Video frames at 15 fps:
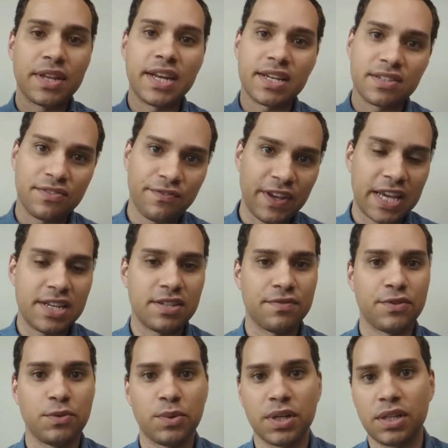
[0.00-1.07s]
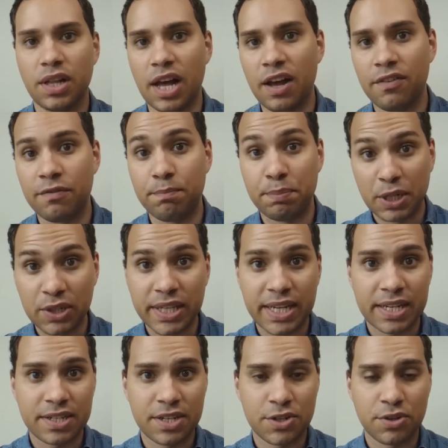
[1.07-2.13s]
the next phase, if you will, of
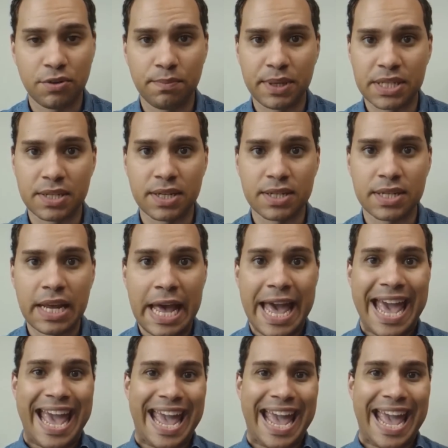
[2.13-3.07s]
building a digital business.